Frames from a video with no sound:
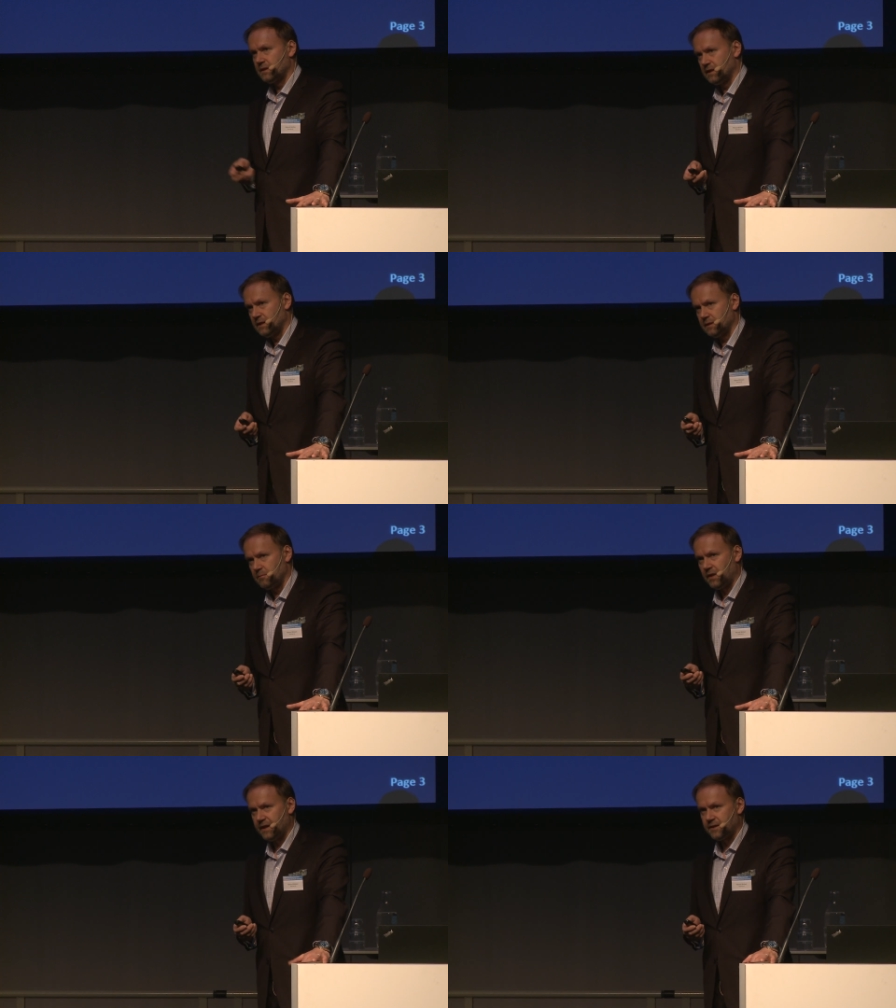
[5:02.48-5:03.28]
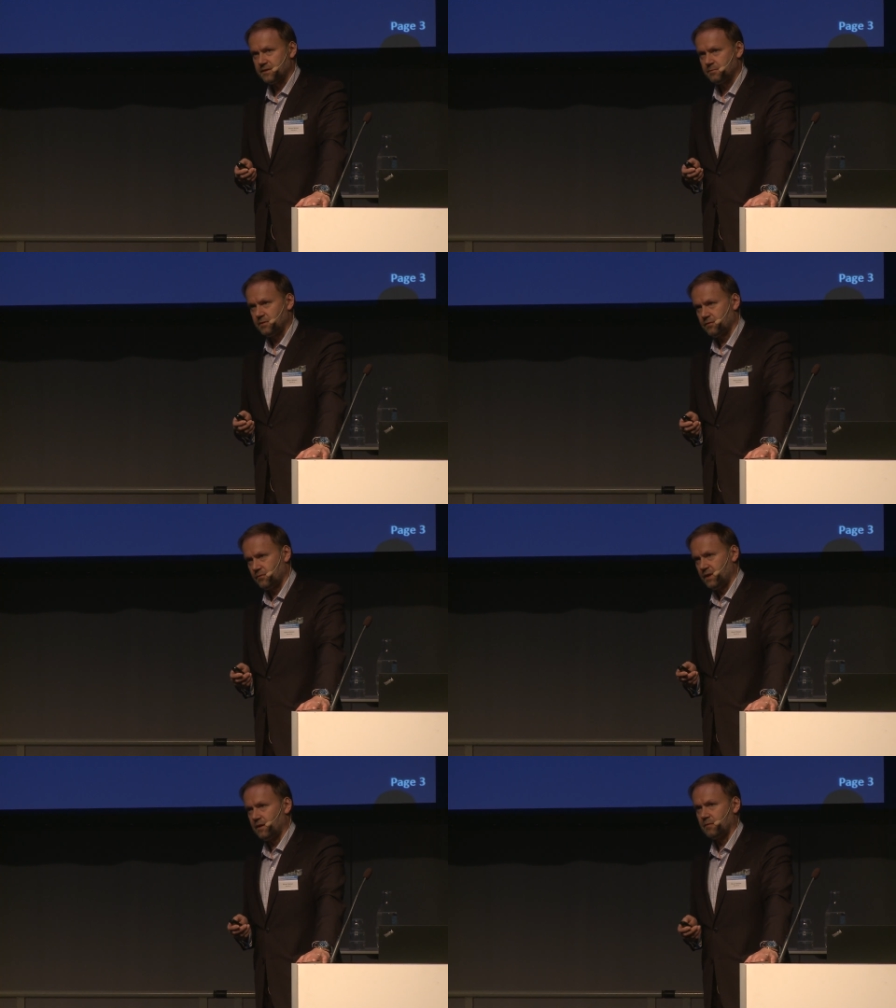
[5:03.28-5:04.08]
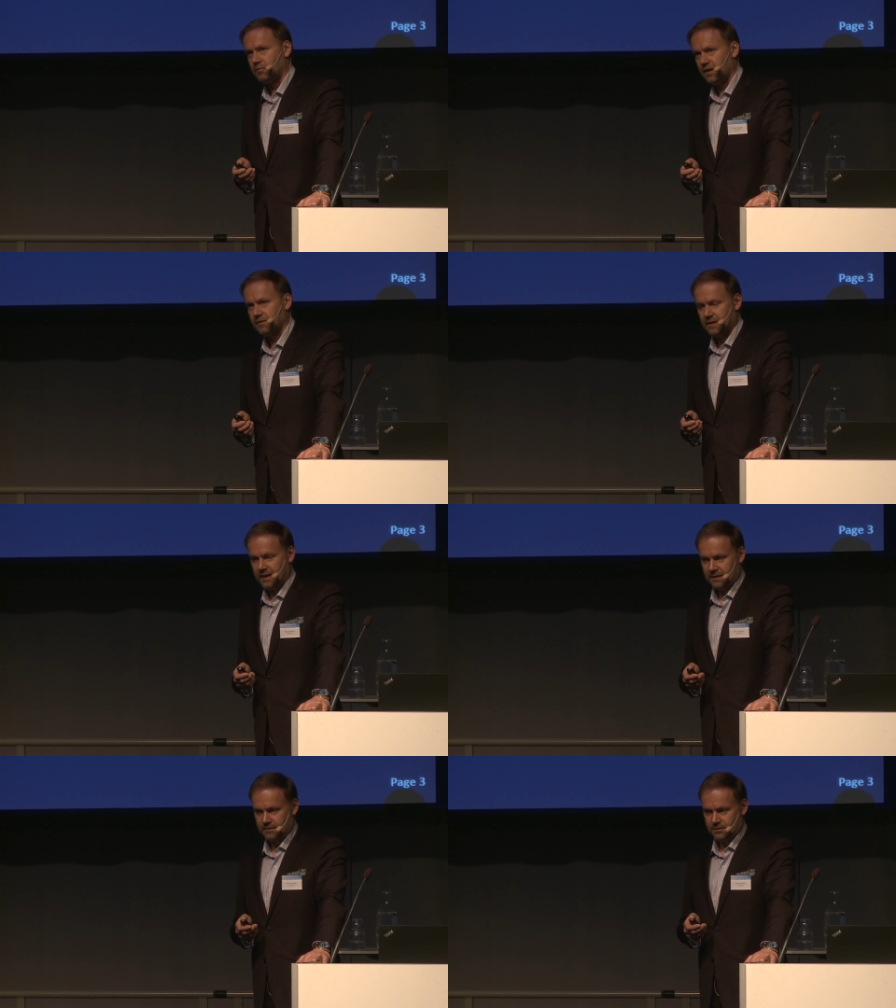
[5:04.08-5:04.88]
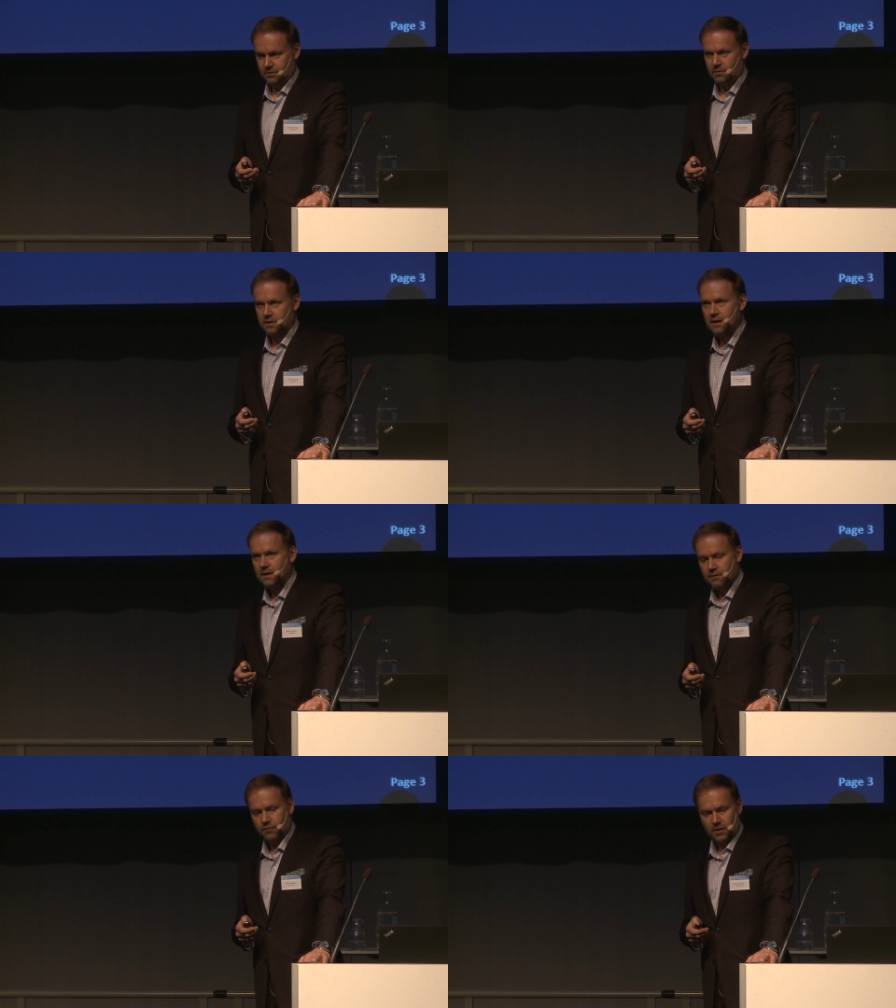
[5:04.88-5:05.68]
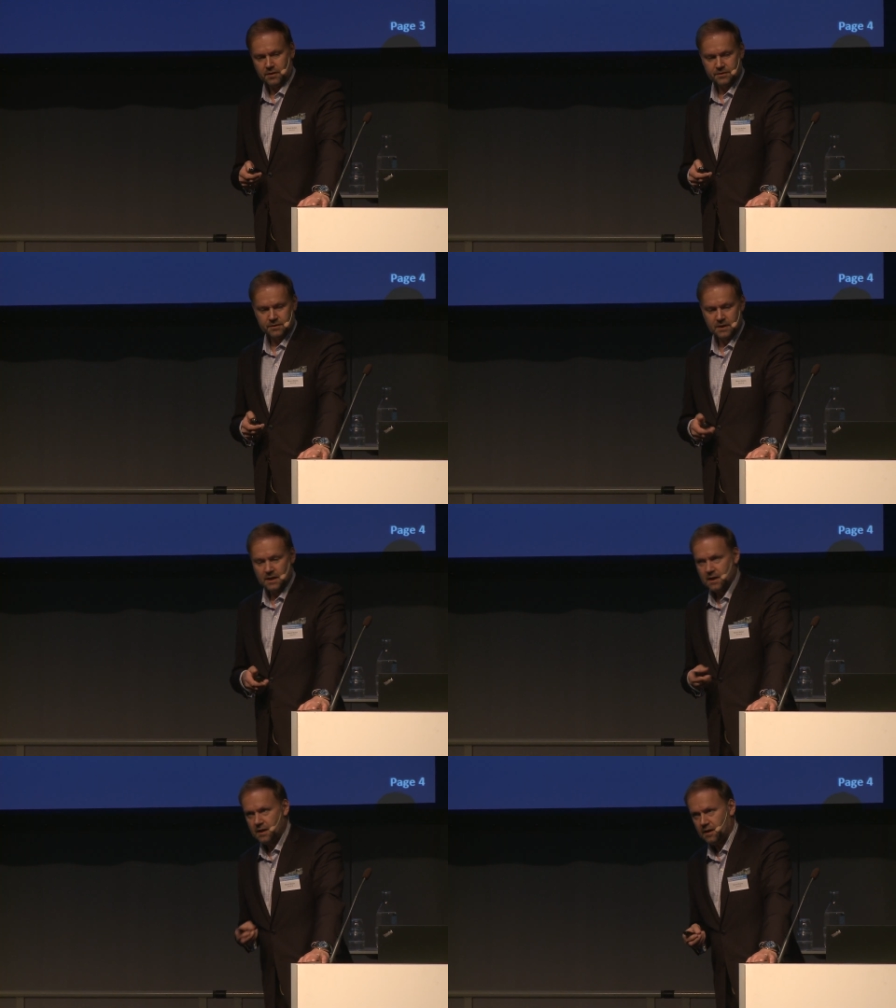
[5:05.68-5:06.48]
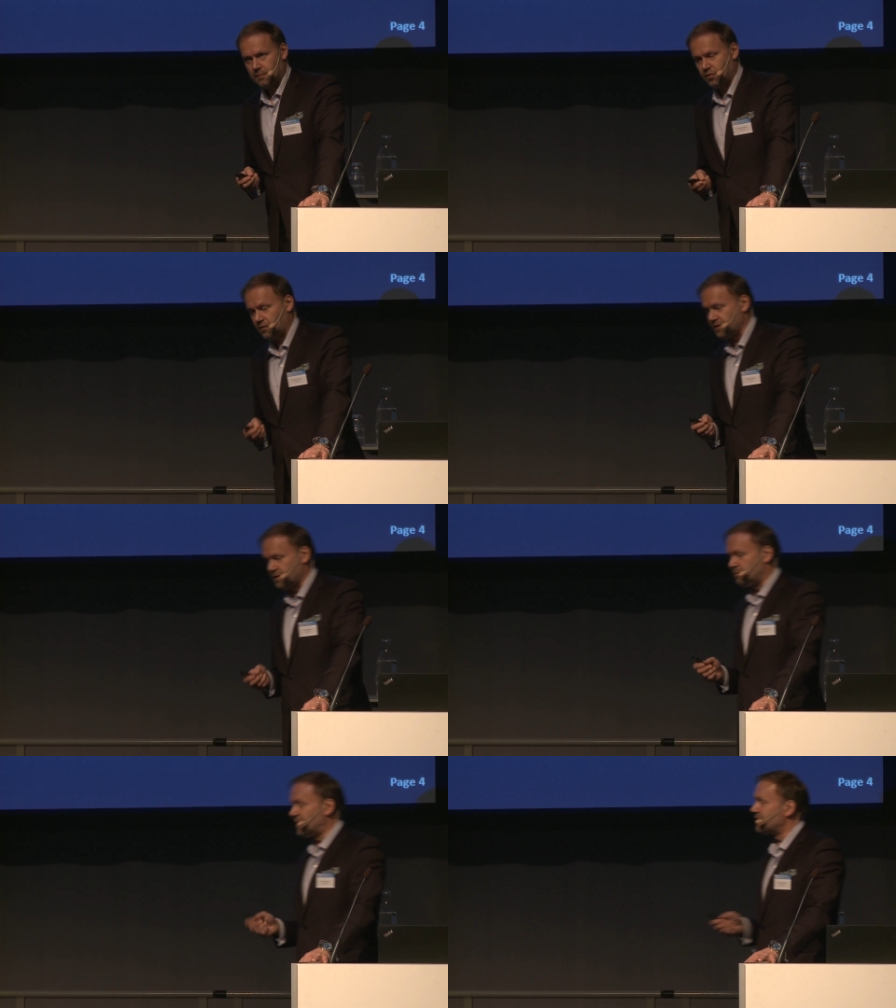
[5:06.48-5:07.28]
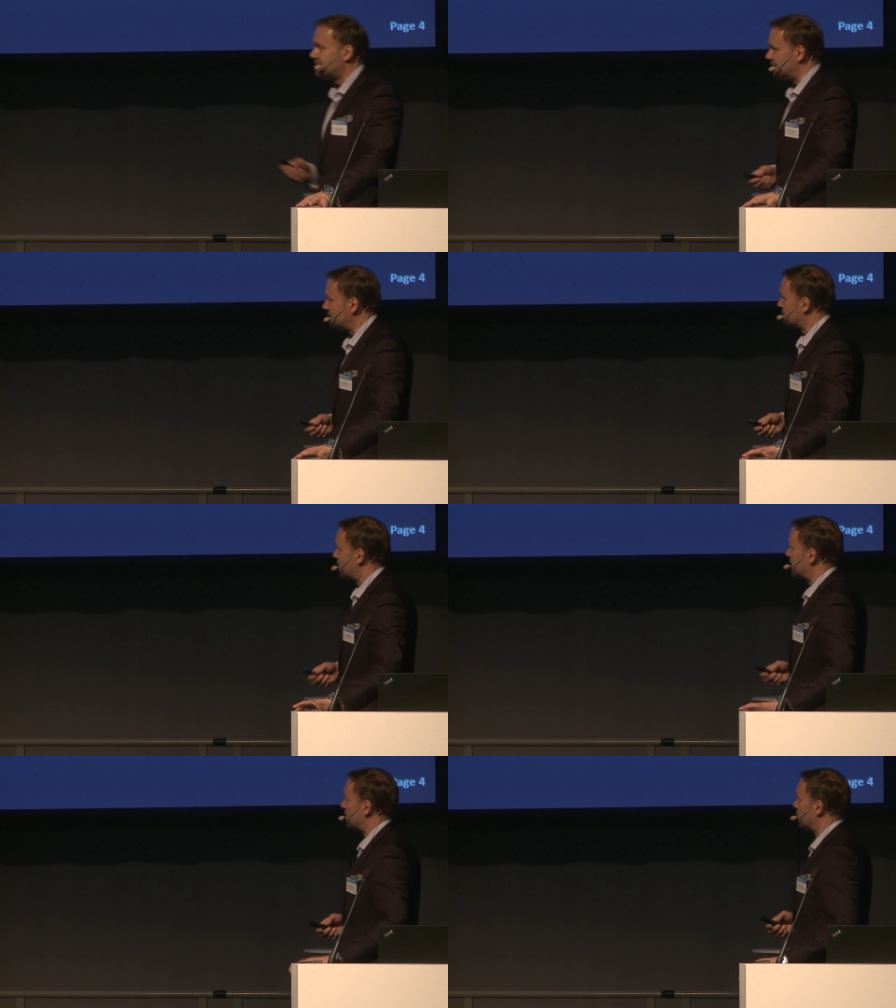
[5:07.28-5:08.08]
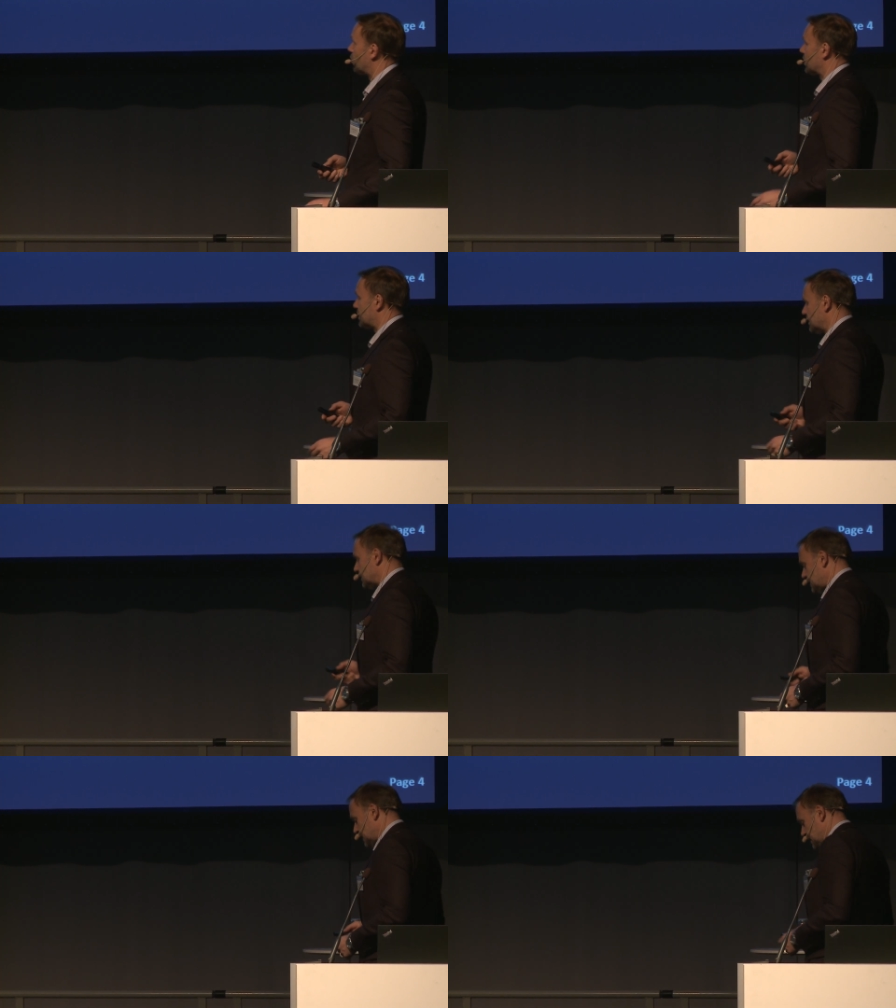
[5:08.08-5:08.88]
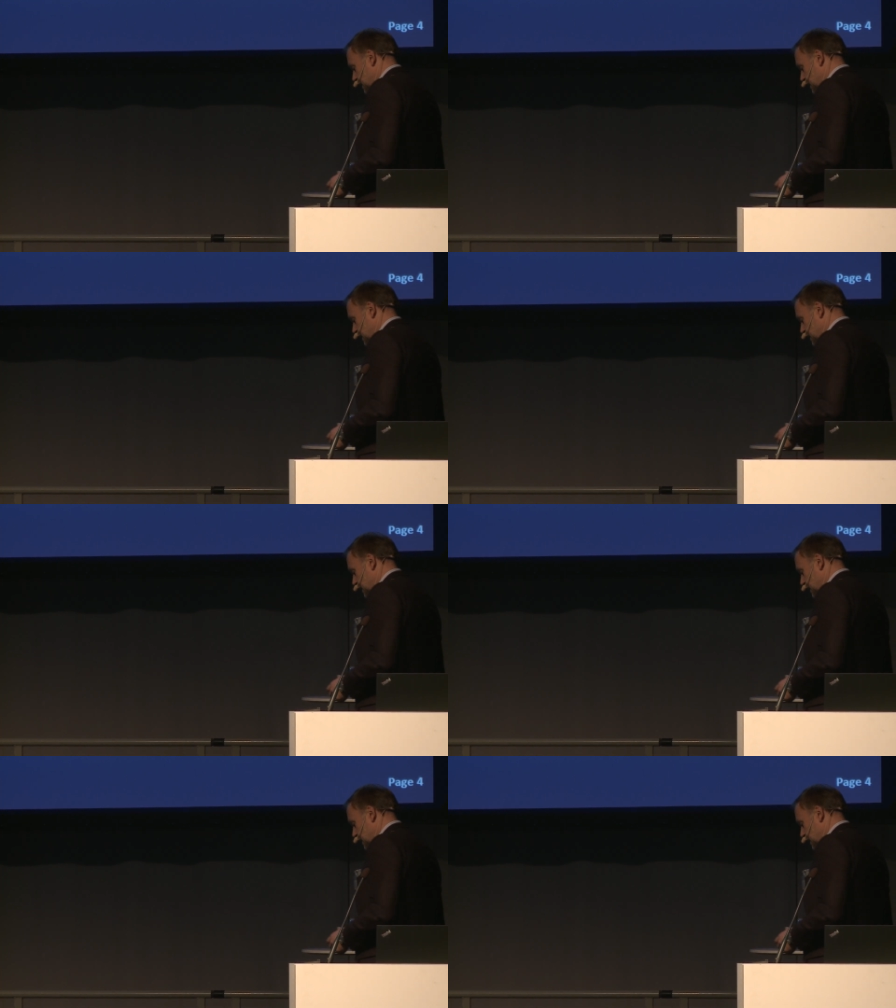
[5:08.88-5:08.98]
uh, players, but we are privately held. So for us, uh, profitability is very important.